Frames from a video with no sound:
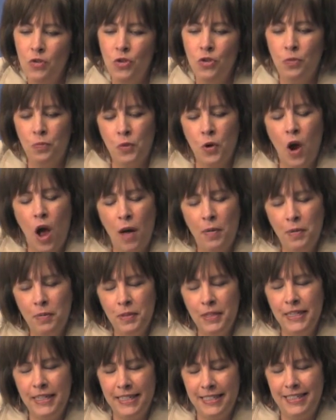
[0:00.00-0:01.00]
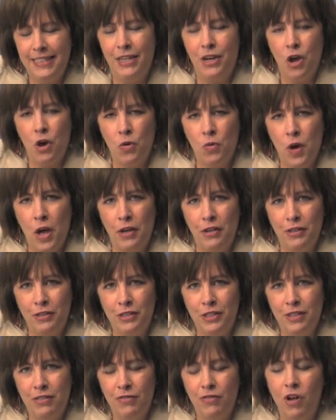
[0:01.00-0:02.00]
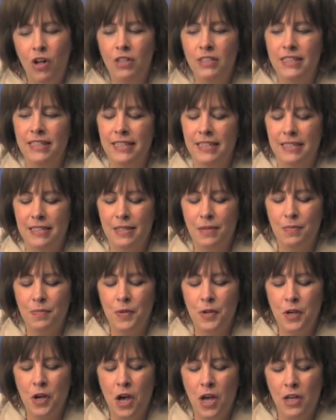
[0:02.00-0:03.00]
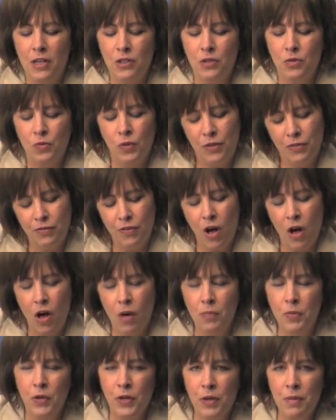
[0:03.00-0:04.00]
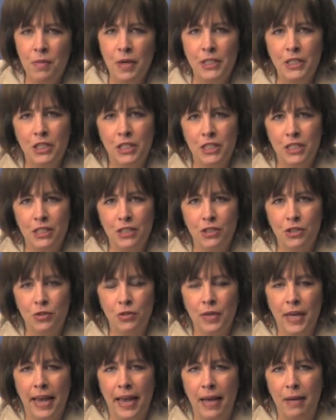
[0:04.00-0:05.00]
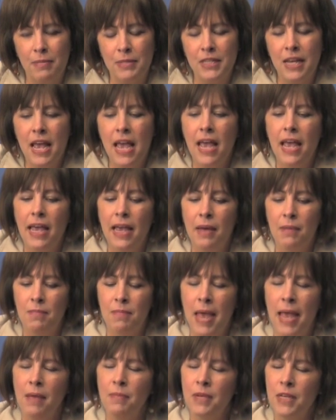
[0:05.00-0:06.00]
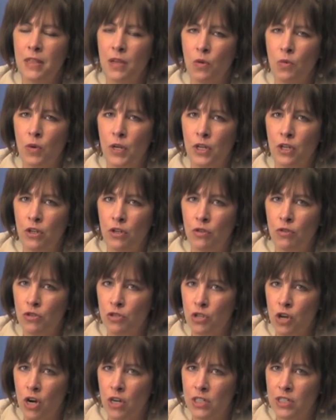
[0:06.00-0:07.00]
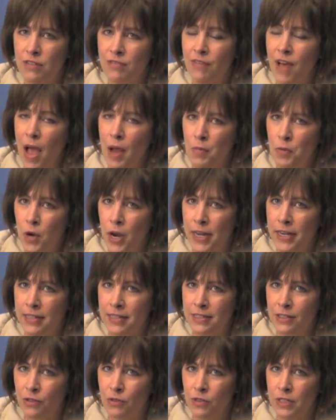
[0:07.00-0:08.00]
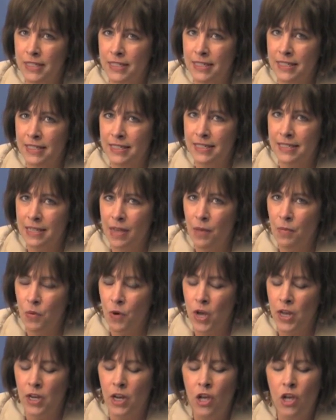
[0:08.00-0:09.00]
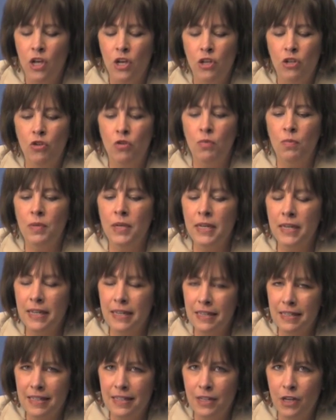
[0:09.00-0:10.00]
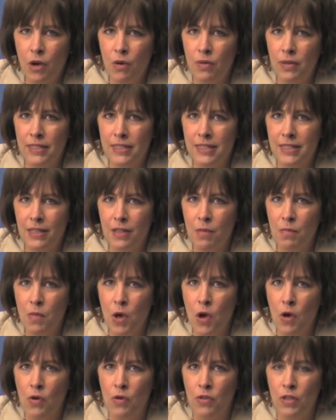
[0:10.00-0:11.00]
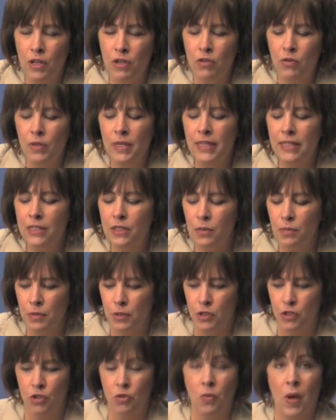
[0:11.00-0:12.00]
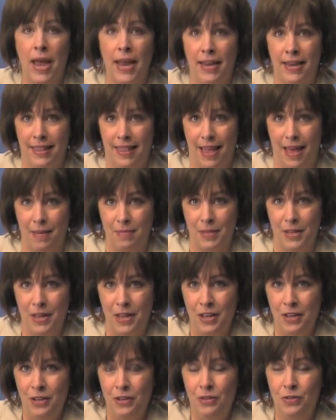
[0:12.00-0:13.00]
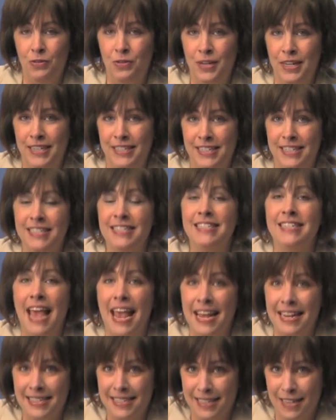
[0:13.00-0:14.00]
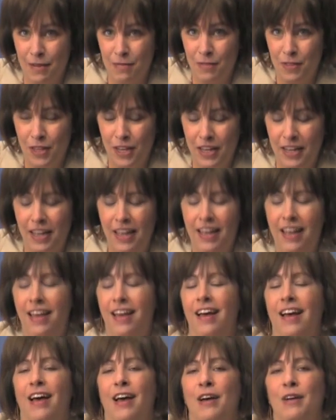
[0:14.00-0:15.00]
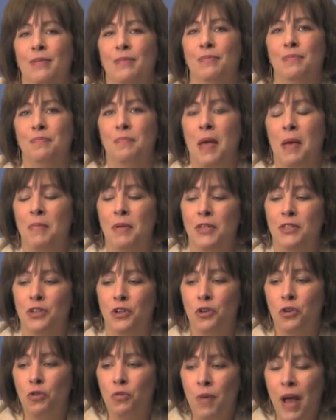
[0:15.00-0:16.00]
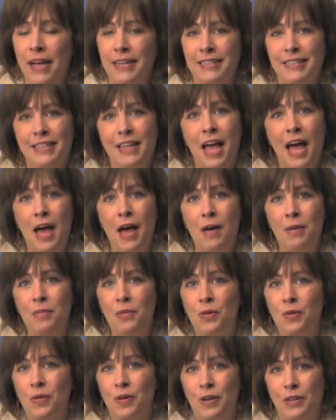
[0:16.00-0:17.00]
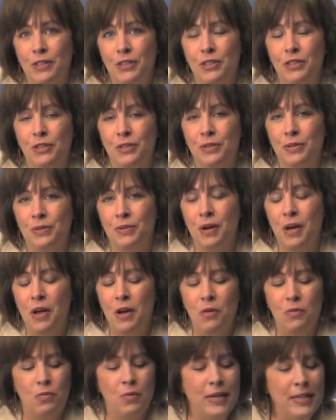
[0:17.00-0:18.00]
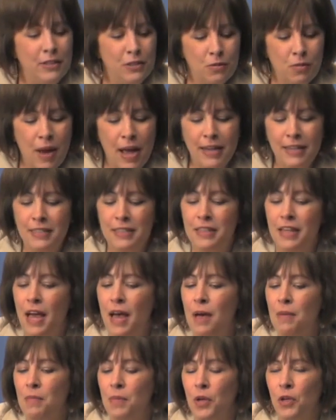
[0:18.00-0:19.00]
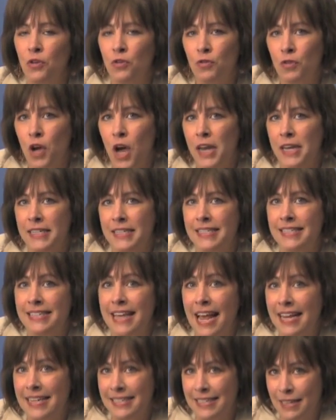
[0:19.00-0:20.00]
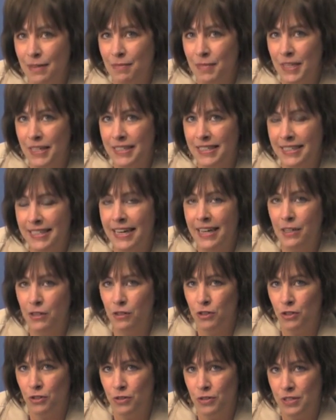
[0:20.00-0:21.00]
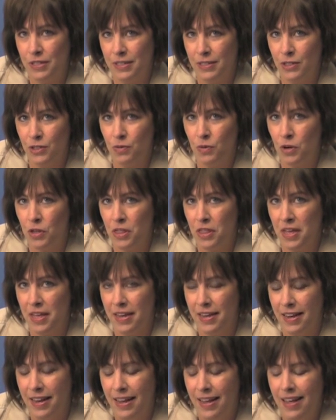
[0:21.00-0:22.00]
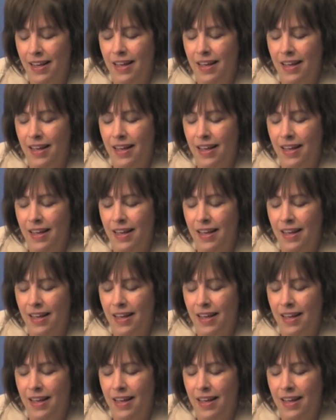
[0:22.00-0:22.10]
You probably need to know what your default is, because we fall pretty much into 2 camps. It may be that when you start to vibrate as you listen to someone, you immediately go into the mode that you need to persuade them. You need to say something, maybe to correct them or to redirect them, but you've got to say something to get your 2 cents worth in.